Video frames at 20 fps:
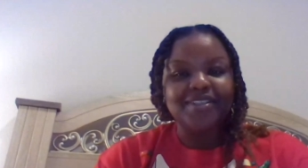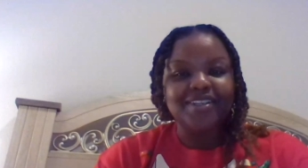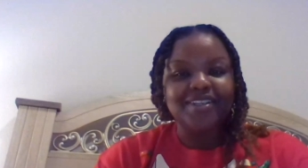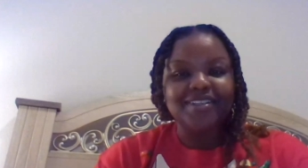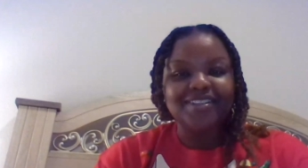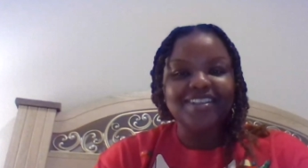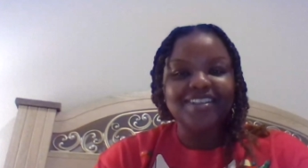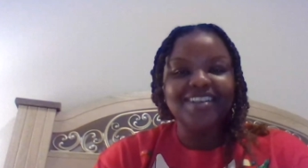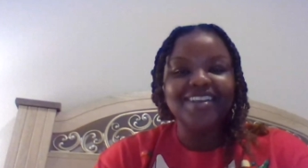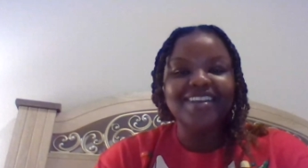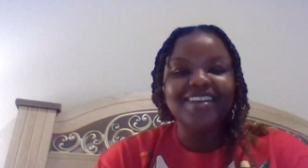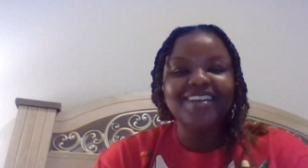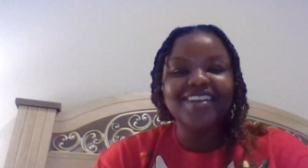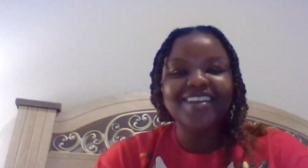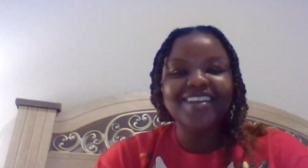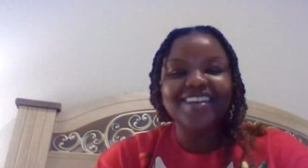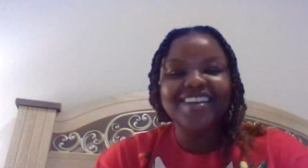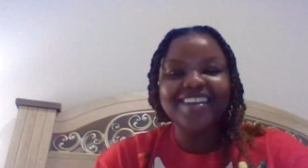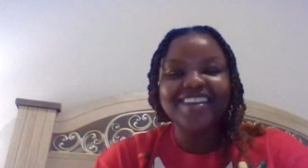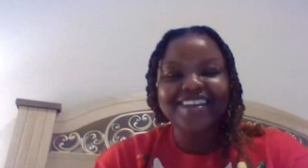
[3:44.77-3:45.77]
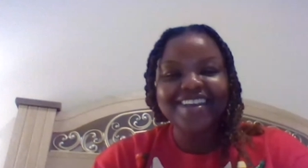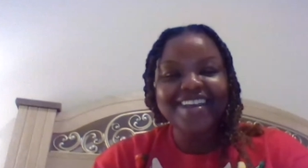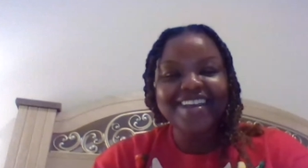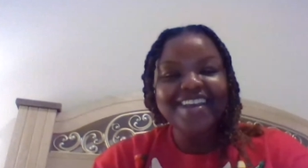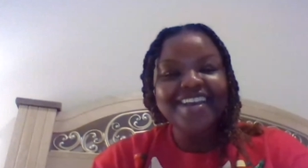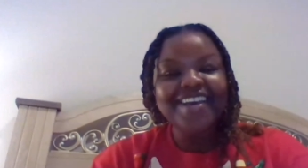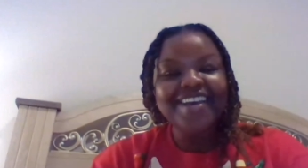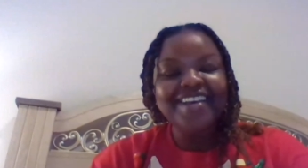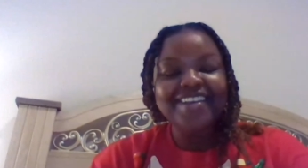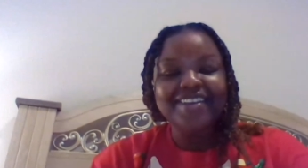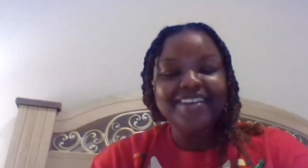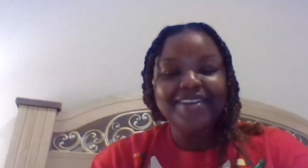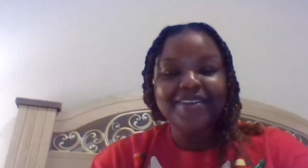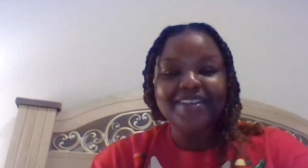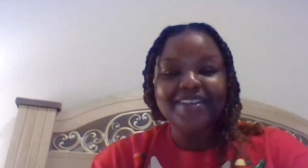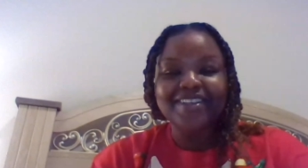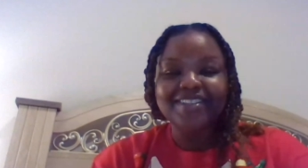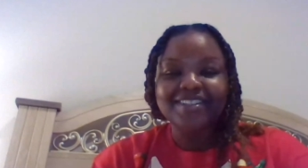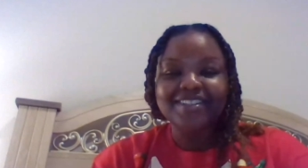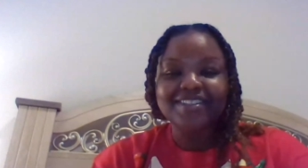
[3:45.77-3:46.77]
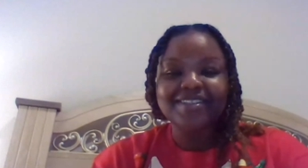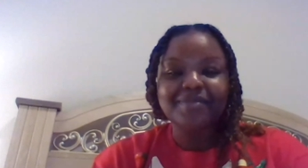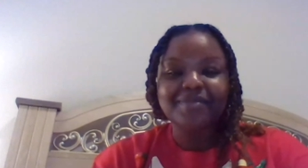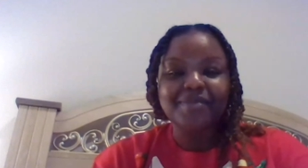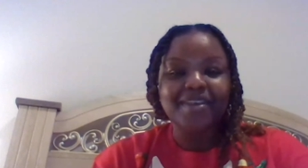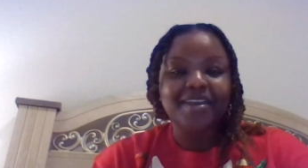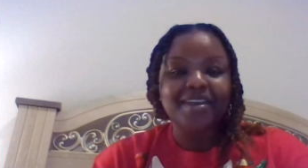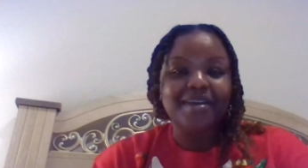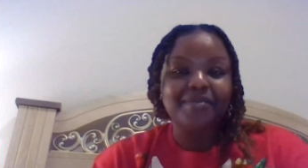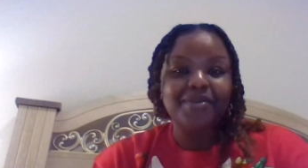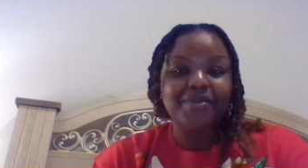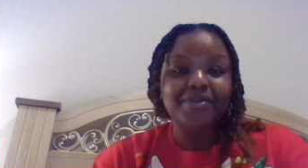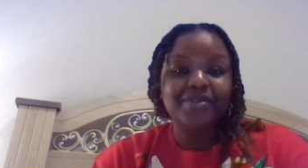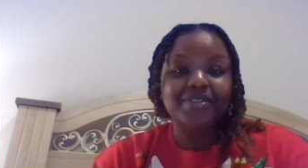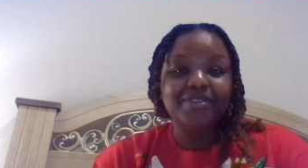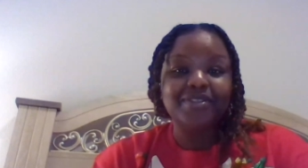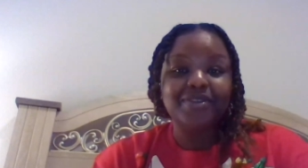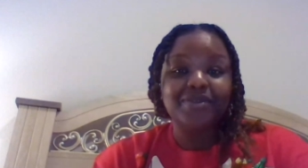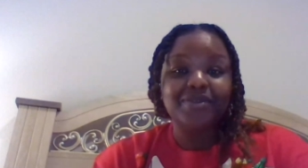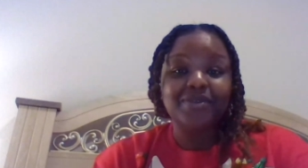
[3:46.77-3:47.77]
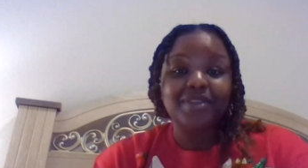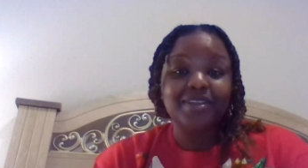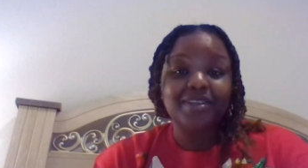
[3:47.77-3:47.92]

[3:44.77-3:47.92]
That's, you know, that's just something I'm used to.